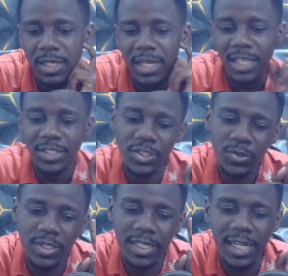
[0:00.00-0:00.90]
Last
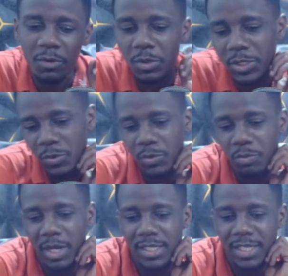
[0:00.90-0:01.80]
season Ten Hag was a good
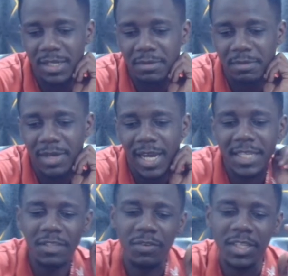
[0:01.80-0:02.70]
manager
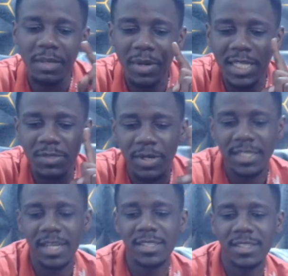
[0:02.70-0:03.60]
and giving the players right
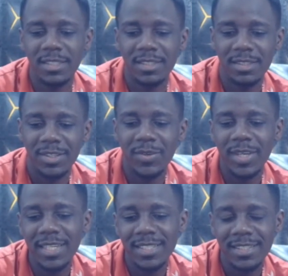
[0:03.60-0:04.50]
tactics. You
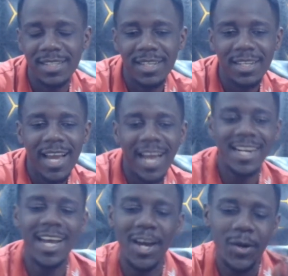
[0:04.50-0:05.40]
get?
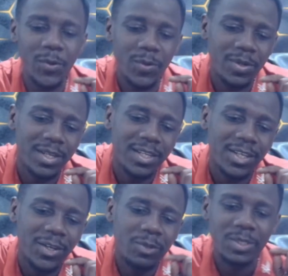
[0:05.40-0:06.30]
And now
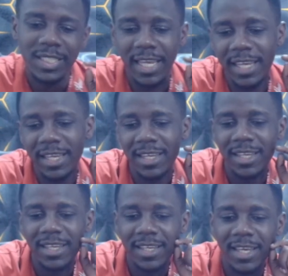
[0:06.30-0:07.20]
you say
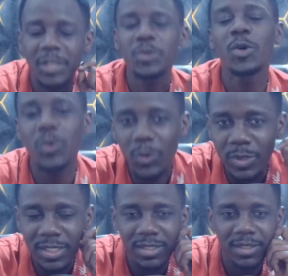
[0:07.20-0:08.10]
he's not
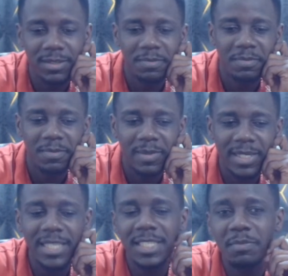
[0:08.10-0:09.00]
good.
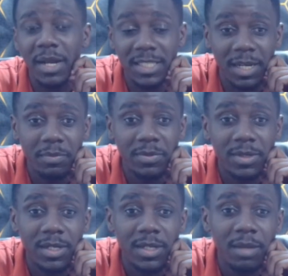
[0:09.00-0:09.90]
Does it match up?
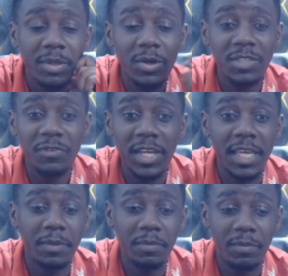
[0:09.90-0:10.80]
Because for
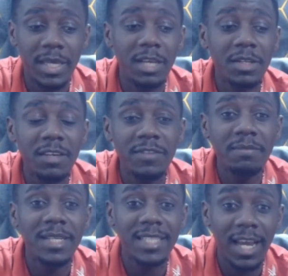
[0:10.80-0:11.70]
him, he'll give
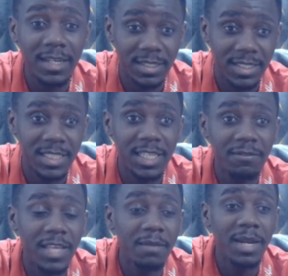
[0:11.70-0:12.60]
them the tactics he
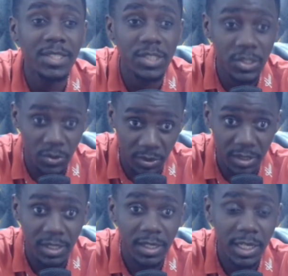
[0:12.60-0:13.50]
gave them last
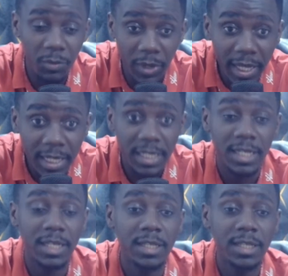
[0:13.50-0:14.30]
season. He will.